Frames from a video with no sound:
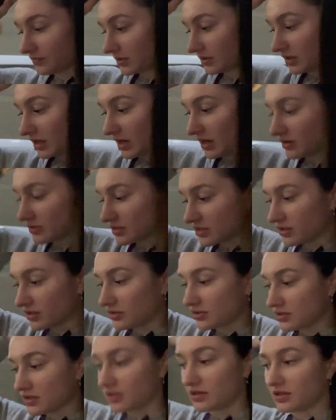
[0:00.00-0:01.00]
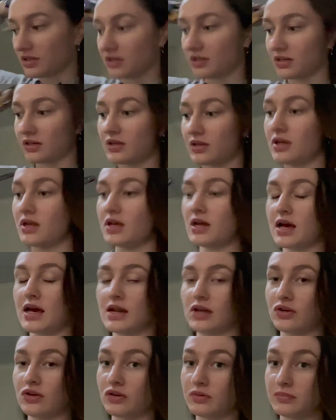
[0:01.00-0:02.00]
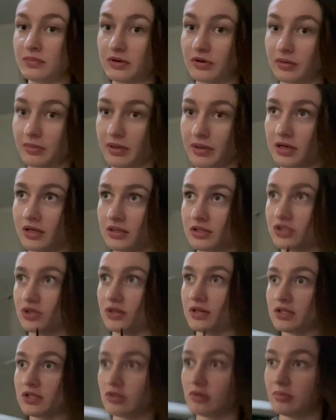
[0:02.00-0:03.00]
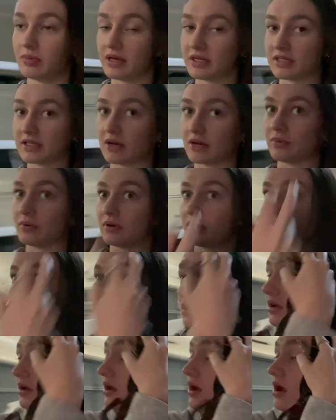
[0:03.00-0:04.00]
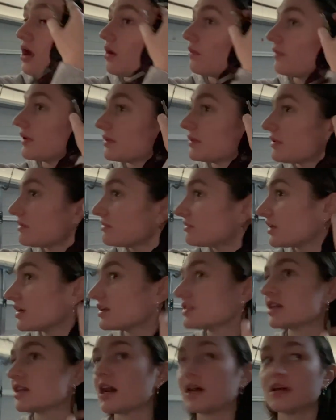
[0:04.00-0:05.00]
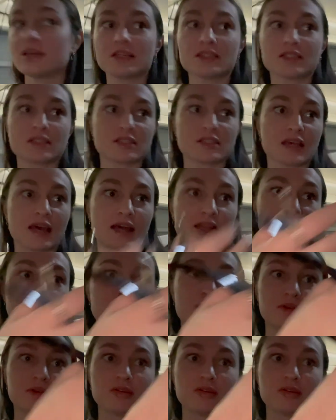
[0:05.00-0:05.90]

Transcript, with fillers: nails in it or something, and it couldn't be repaired, so I had to replace that one. One of my front tires had to be